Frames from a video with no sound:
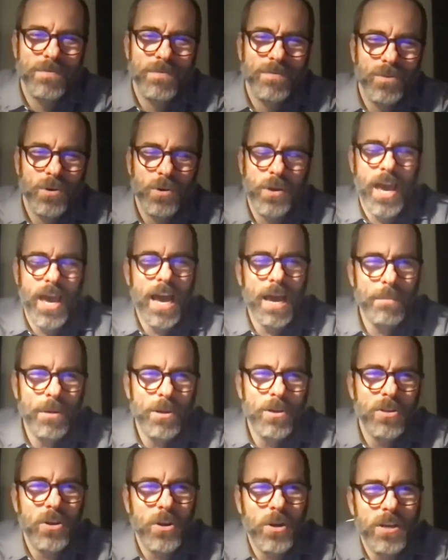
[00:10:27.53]

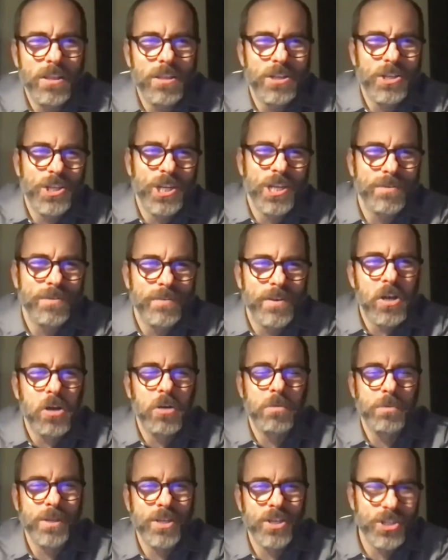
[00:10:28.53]
vocabulary that she
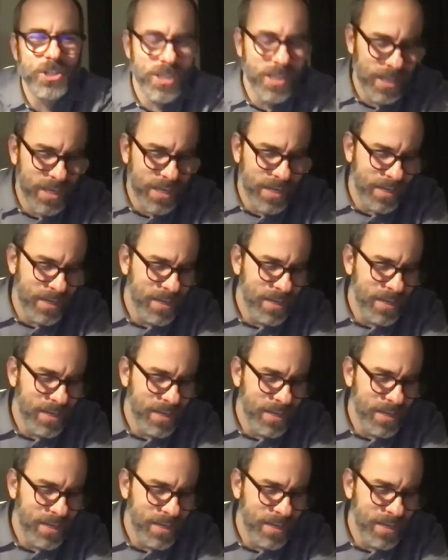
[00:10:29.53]
developed, because she